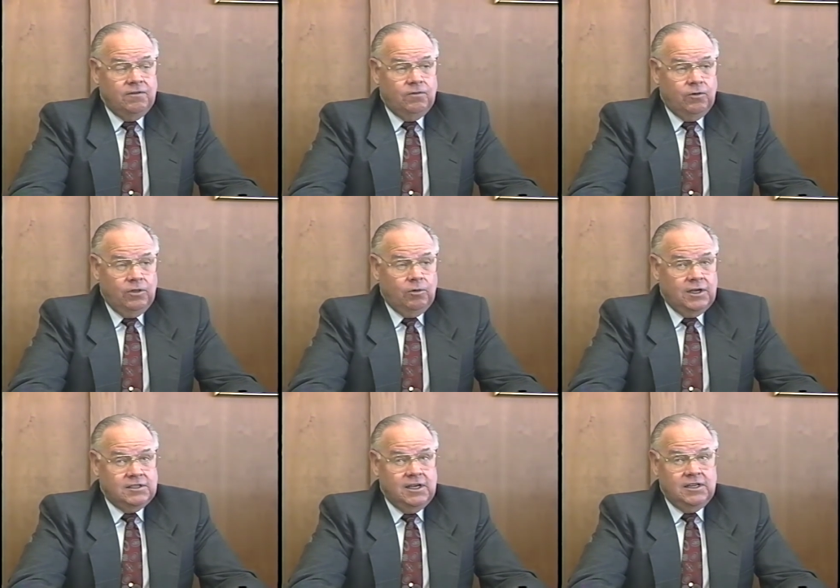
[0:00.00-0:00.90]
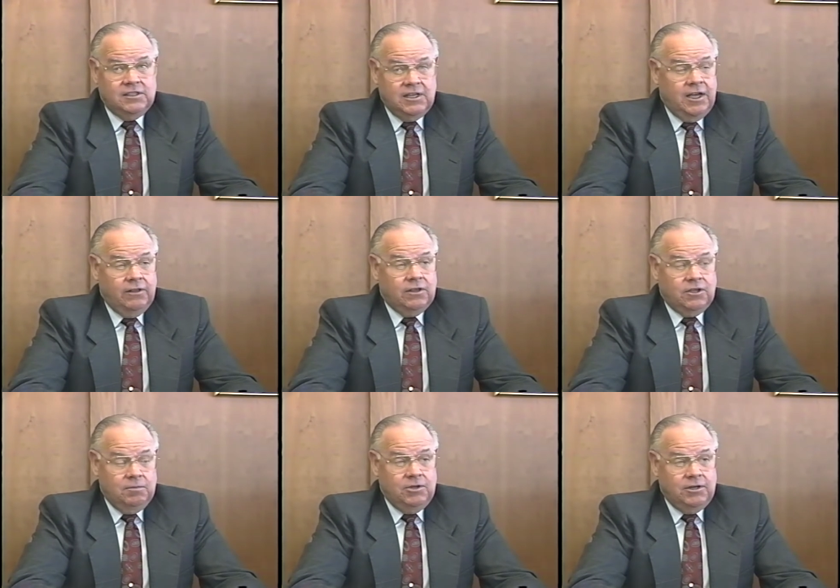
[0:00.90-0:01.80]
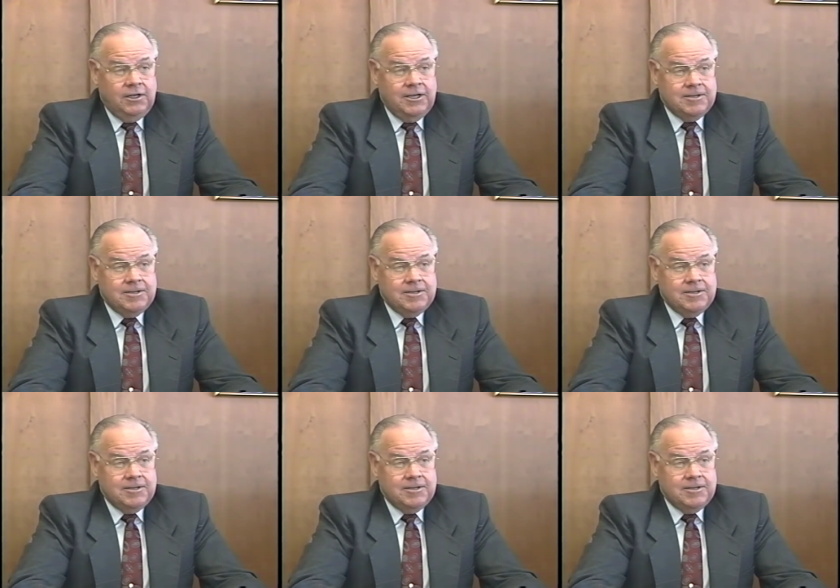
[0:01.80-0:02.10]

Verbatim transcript: for the Wasatch South community.